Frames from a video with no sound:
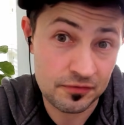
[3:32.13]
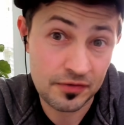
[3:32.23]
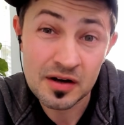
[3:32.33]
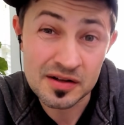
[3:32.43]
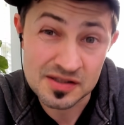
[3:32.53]
and
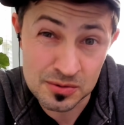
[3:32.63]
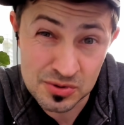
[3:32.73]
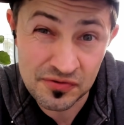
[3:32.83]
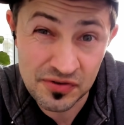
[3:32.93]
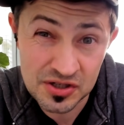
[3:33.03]
frankly,
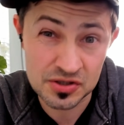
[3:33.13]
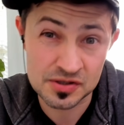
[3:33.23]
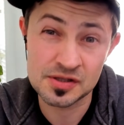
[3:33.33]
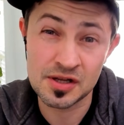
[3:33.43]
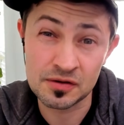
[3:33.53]
tons of
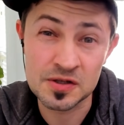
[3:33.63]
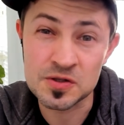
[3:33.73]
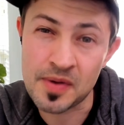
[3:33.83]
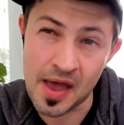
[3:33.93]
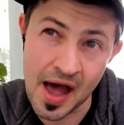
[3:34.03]
features still need
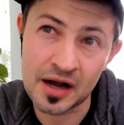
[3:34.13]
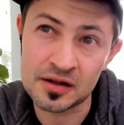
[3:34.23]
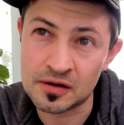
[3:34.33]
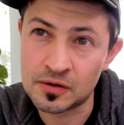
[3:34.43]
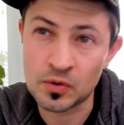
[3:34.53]
to be
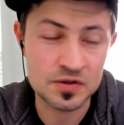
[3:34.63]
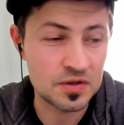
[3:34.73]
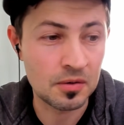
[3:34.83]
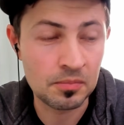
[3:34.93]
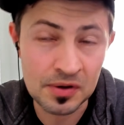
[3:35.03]
added in order
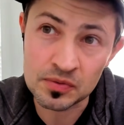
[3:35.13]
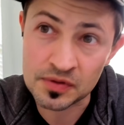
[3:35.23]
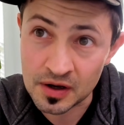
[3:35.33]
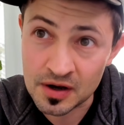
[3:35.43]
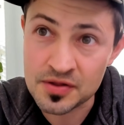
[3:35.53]
to compete
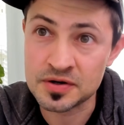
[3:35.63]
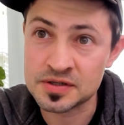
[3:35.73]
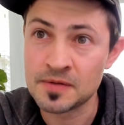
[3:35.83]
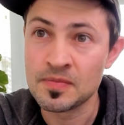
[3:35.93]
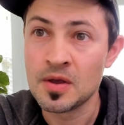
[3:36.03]
with the
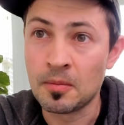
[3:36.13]
others.